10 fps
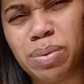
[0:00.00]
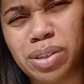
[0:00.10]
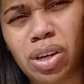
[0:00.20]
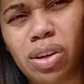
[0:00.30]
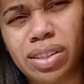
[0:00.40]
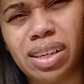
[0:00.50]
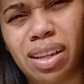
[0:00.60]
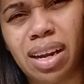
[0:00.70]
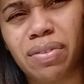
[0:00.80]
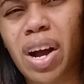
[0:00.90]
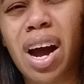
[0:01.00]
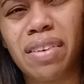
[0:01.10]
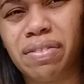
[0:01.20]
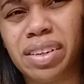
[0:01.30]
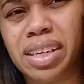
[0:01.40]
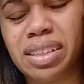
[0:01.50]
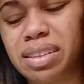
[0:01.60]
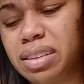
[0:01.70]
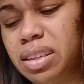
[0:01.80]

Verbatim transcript: it was causing a lot of conflict.